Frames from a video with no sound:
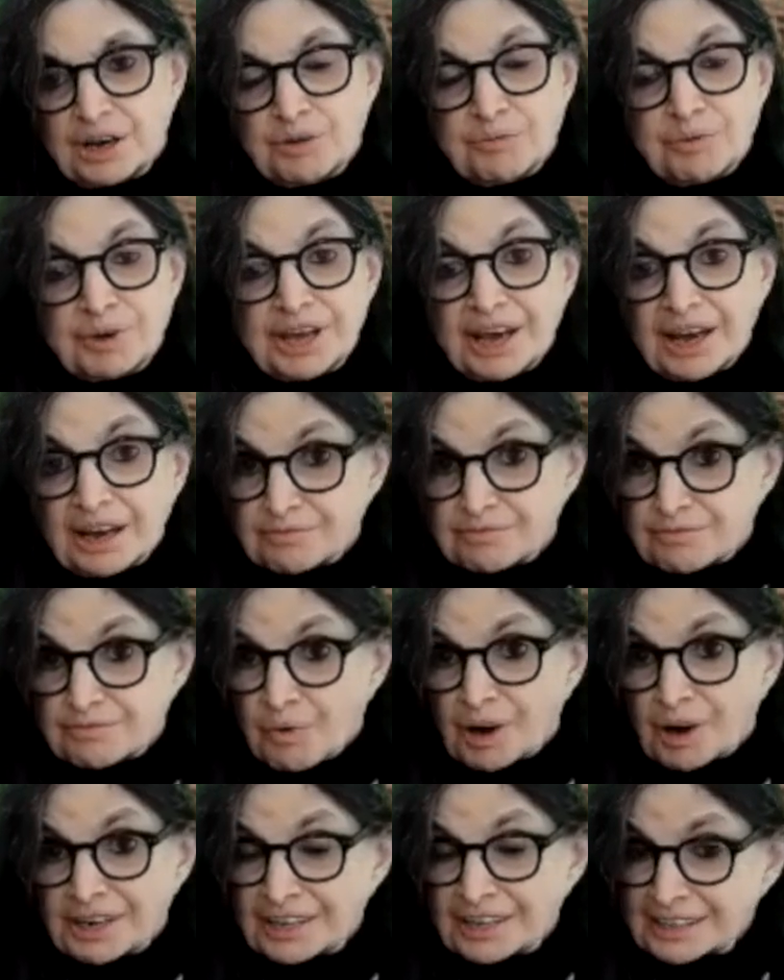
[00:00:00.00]
We have
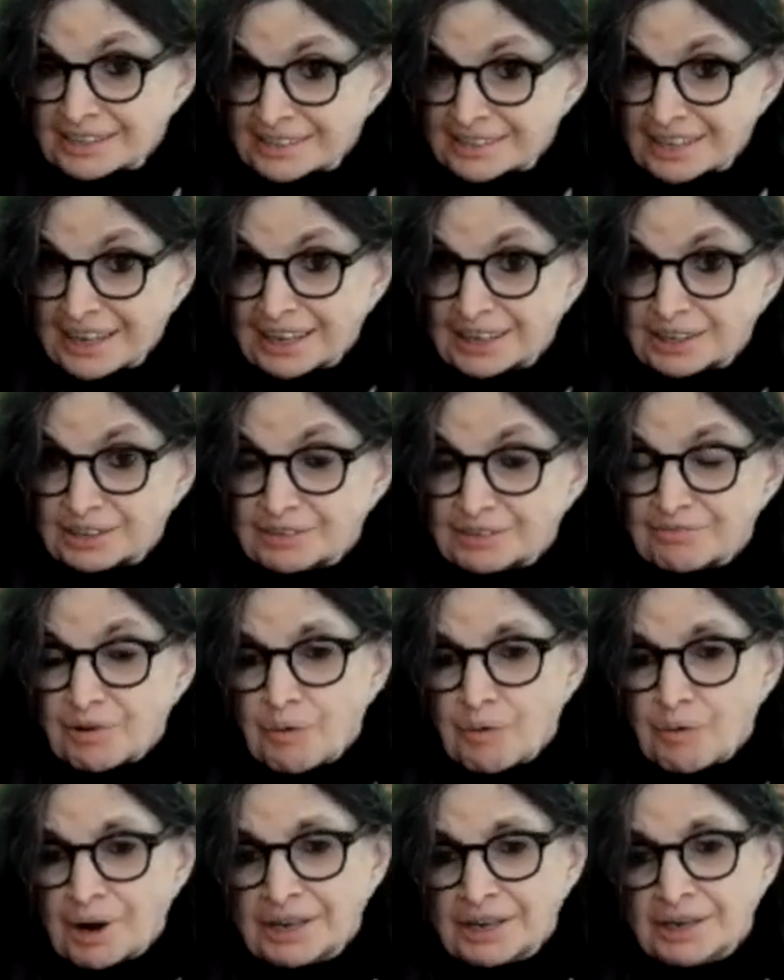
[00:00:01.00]
one that's the gate of
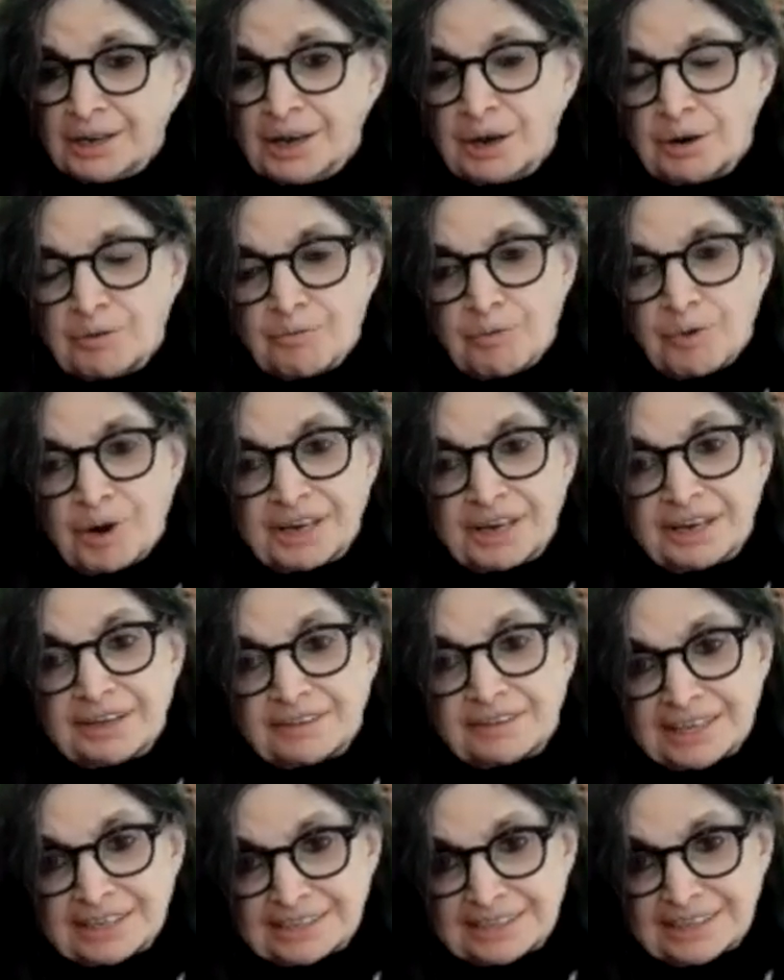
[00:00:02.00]
horn, one
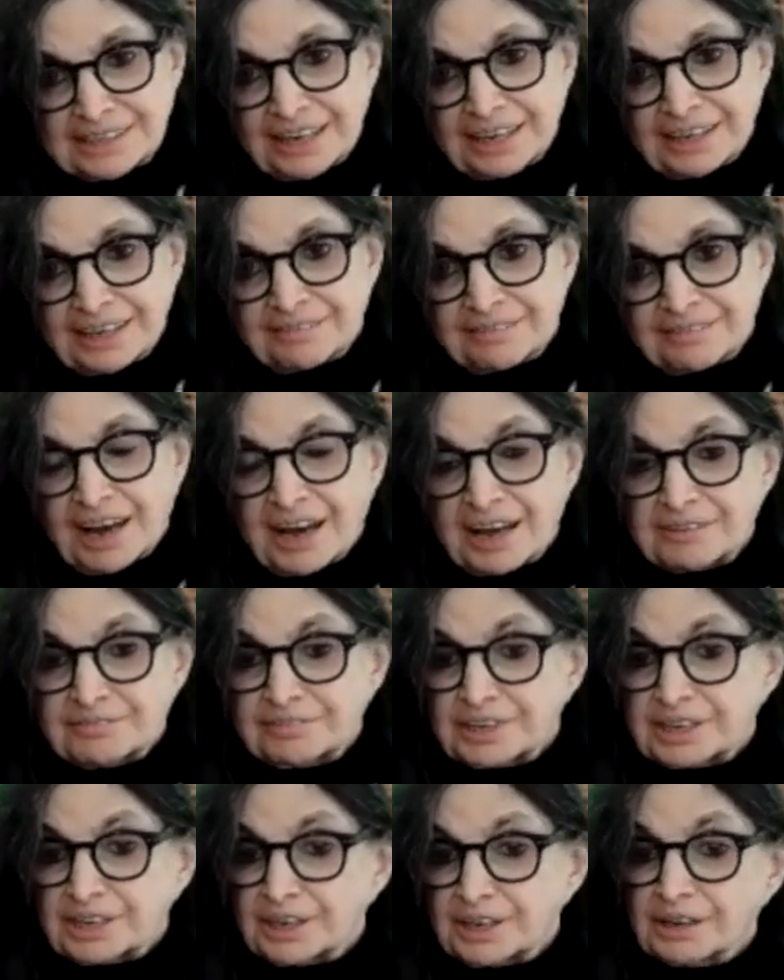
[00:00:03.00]
that's the gate of
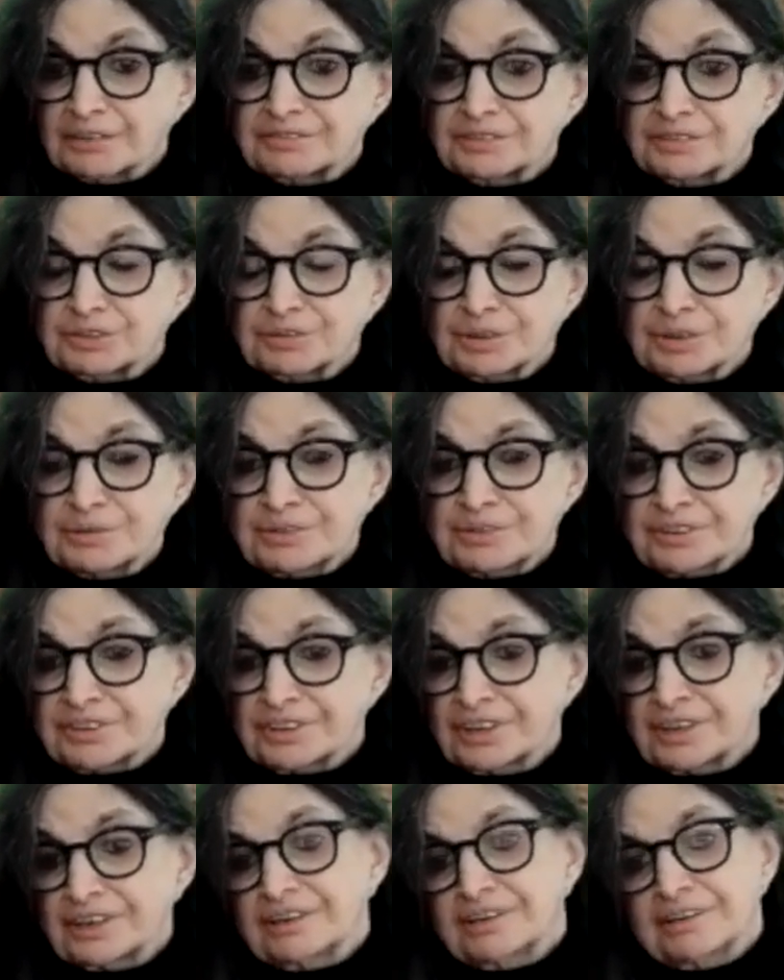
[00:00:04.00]
ivory, of truth,
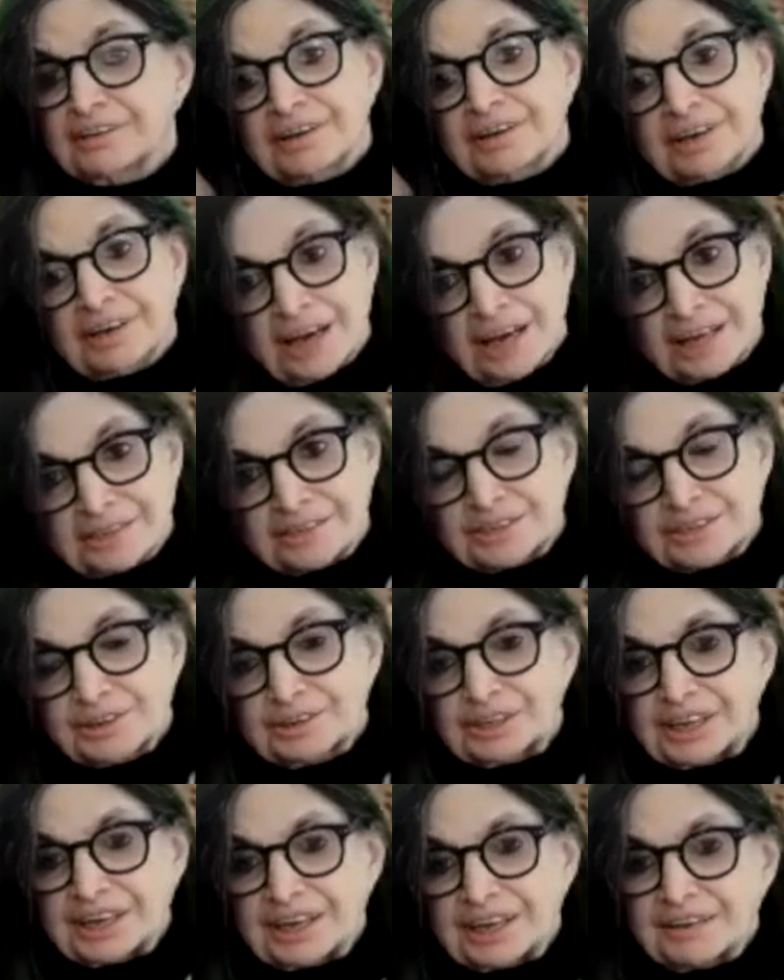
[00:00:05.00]
and
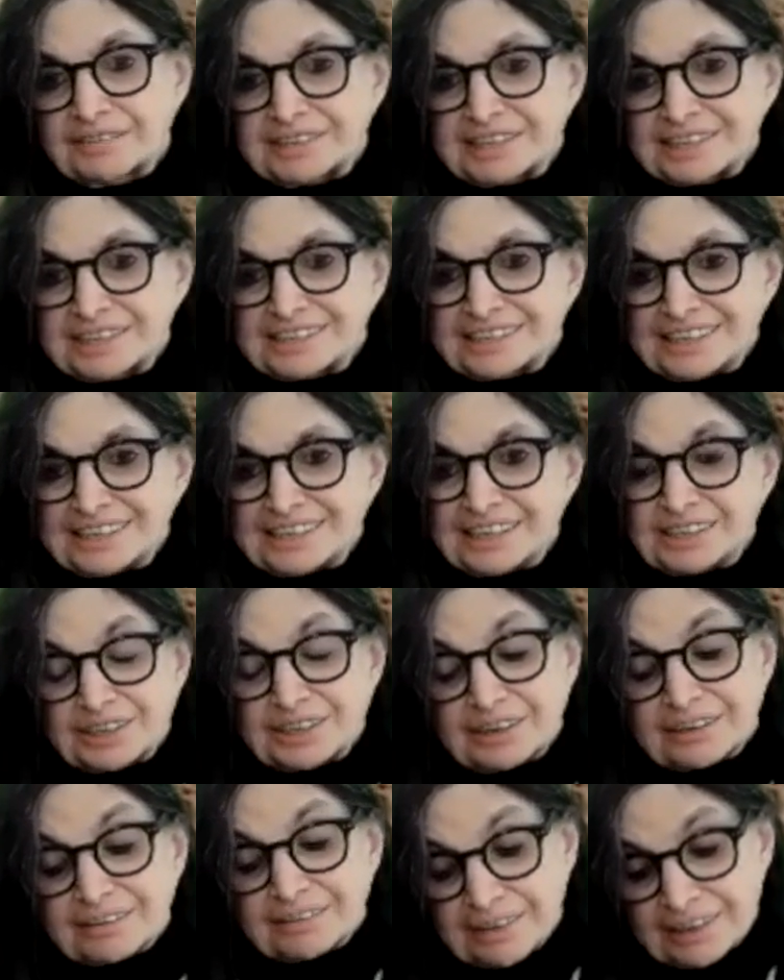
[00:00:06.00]
certainly of deceit.
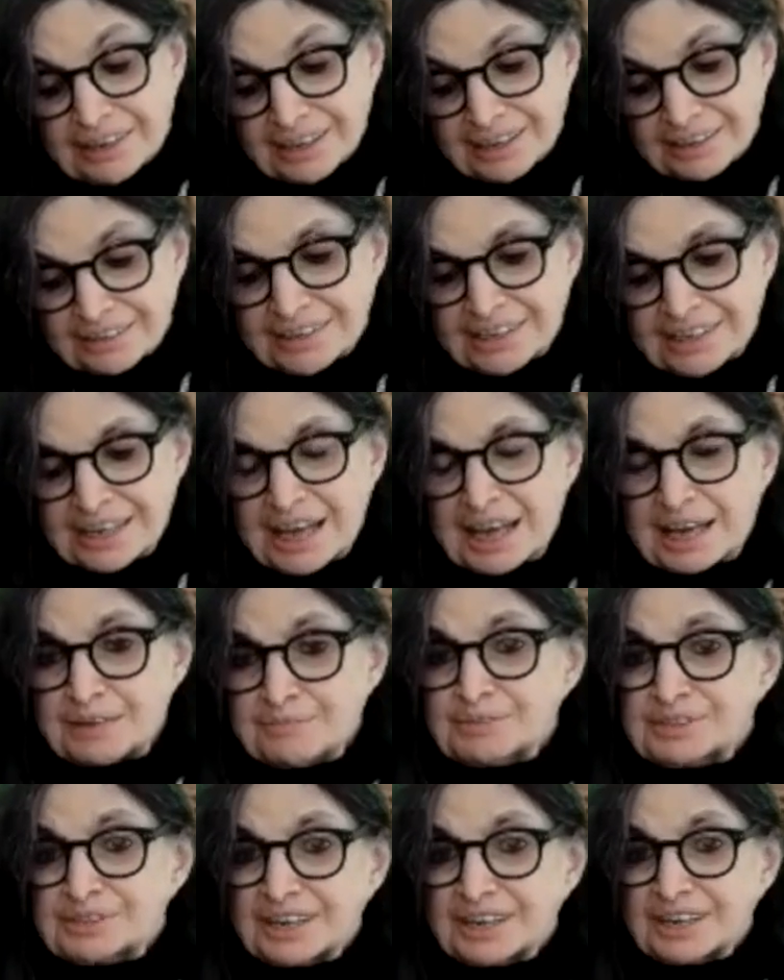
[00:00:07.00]
The
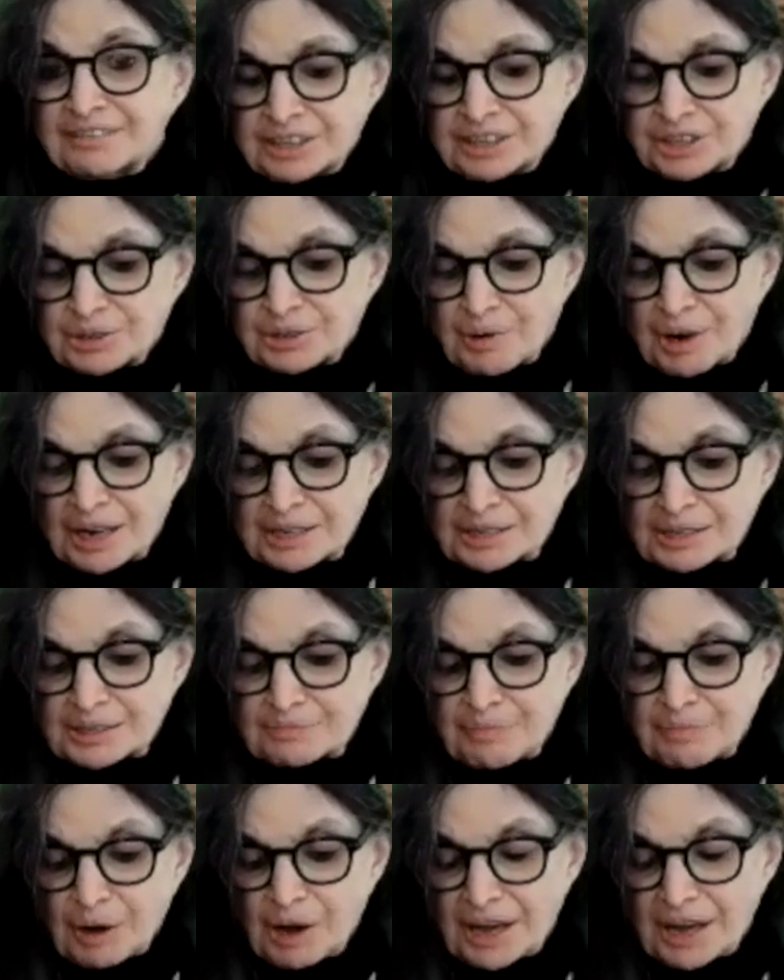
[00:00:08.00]
names given to us
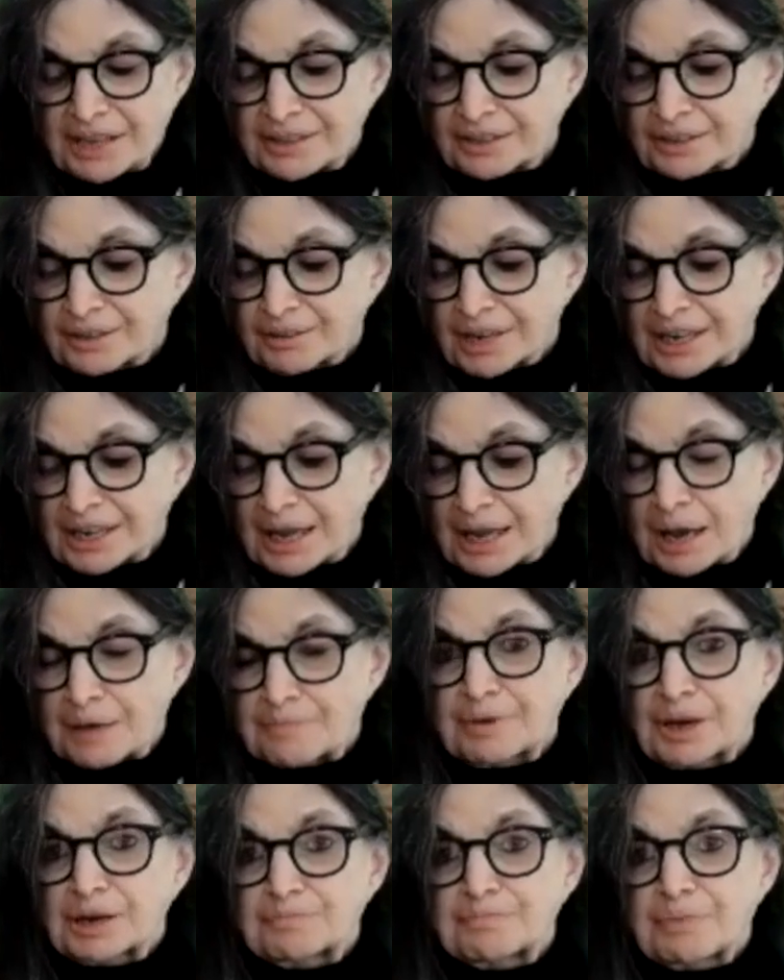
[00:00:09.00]
by the great
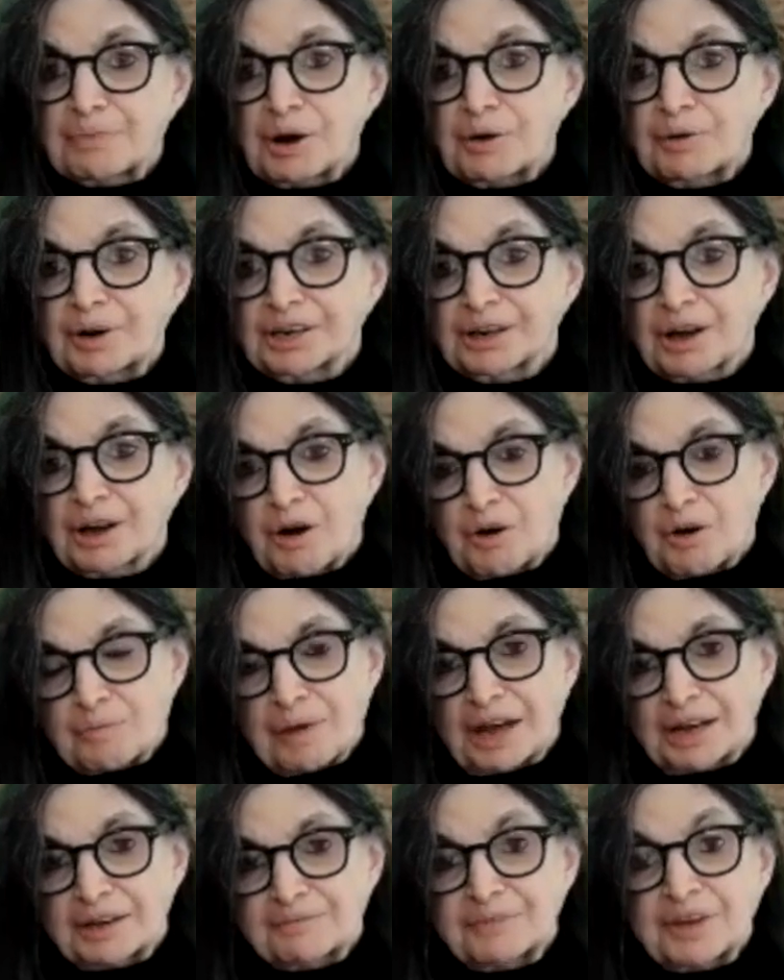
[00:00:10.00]
epic poet
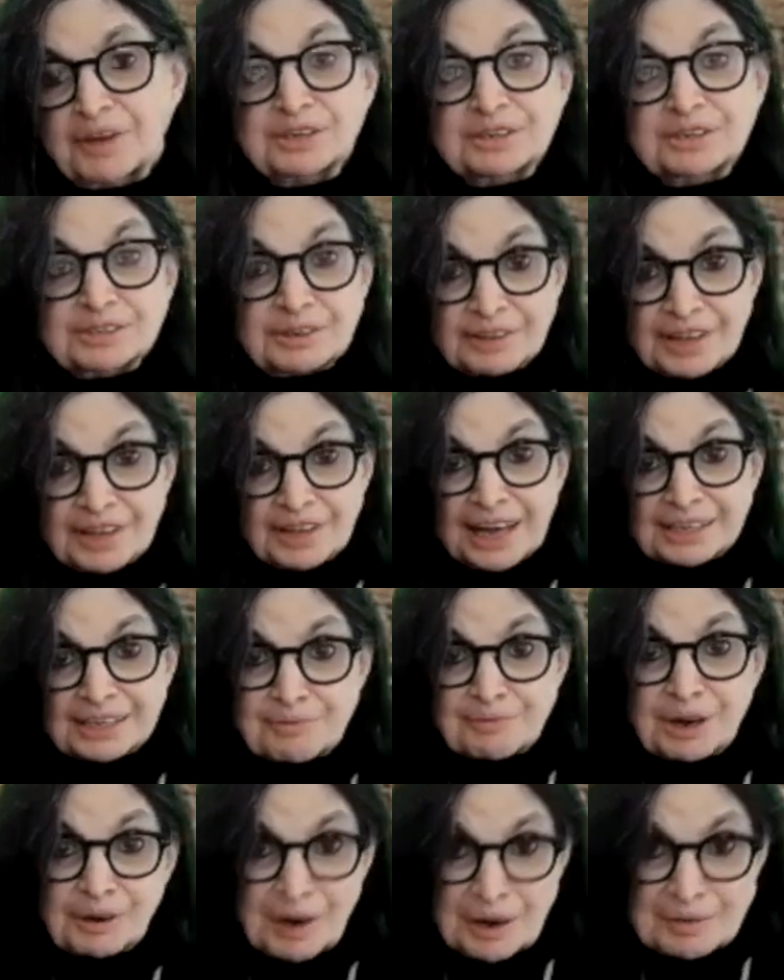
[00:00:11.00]
Homer. So that's
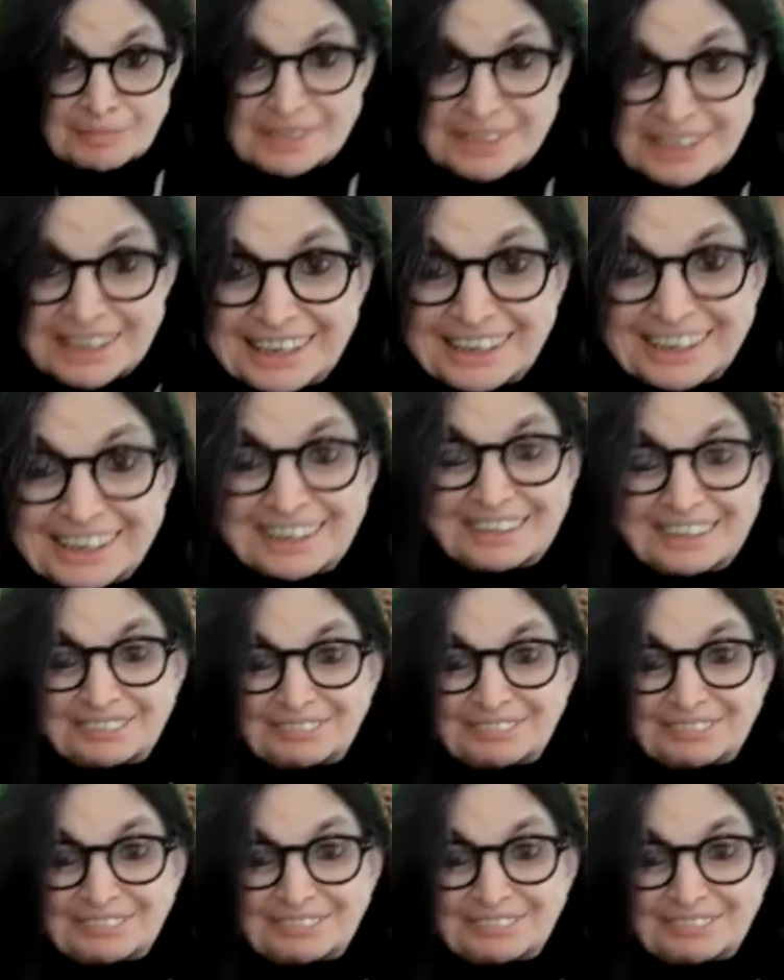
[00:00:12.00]
where I'm sitting.